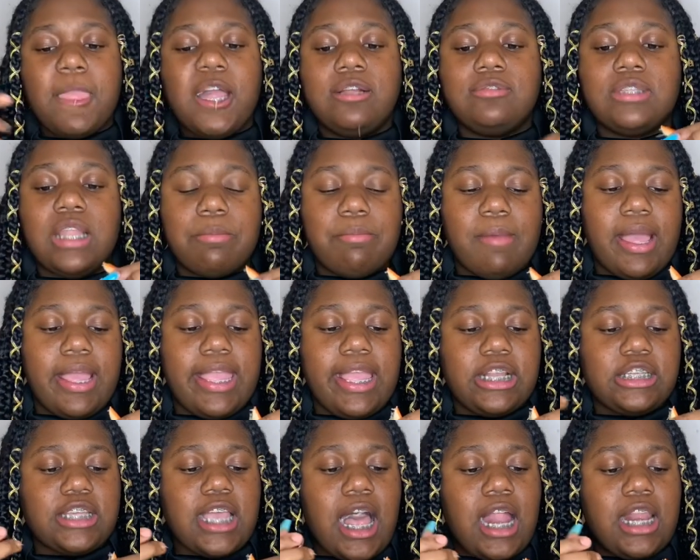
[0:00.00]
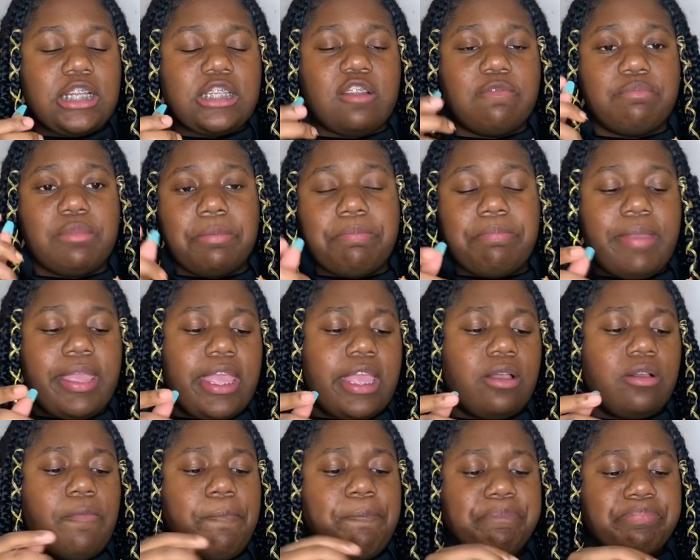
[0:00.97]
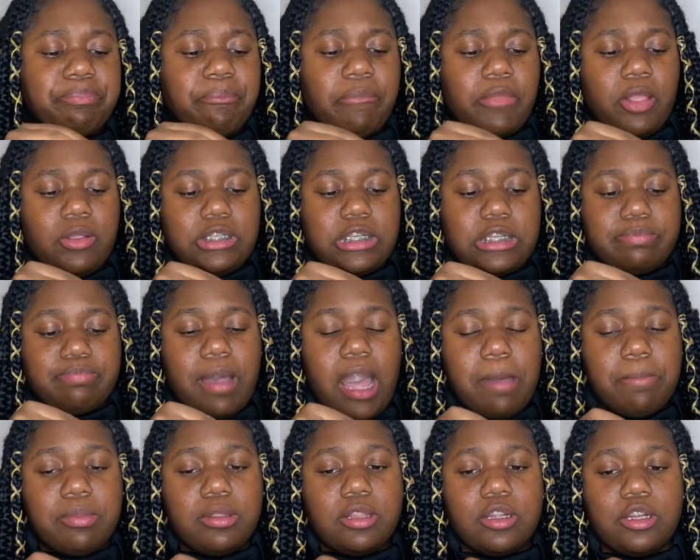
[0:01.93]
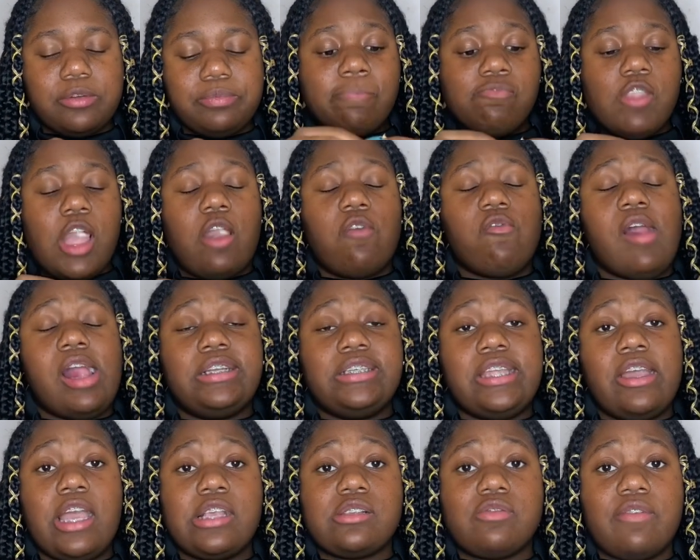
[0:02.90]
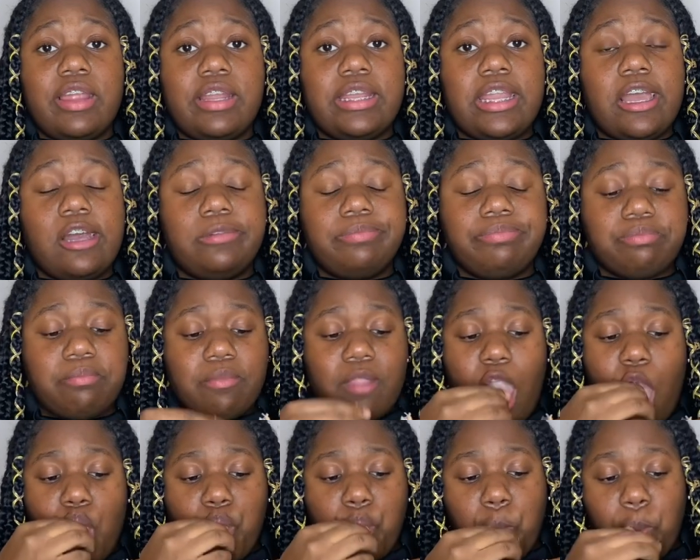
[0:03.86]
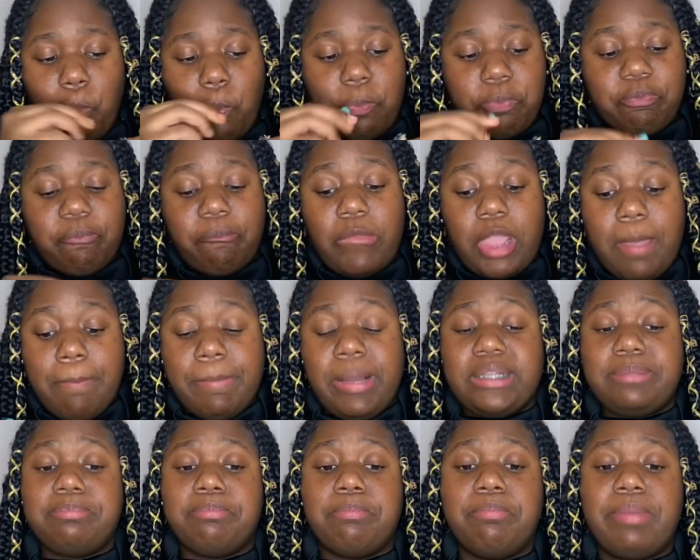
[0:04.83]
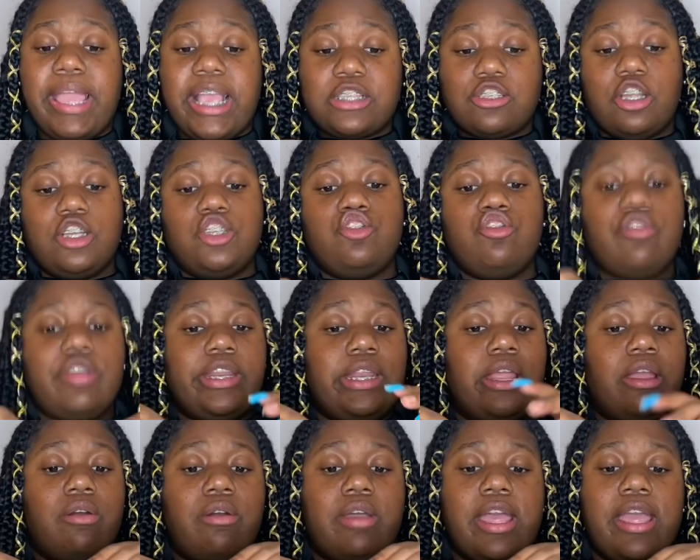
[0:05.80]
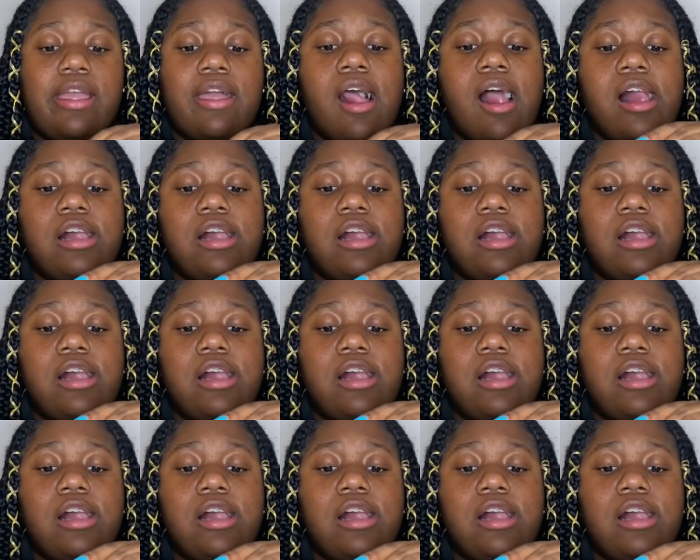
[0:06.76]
Not my hand challenge, a mukbang. a popular. Like right now, as right now, mukbangs are trending, okay?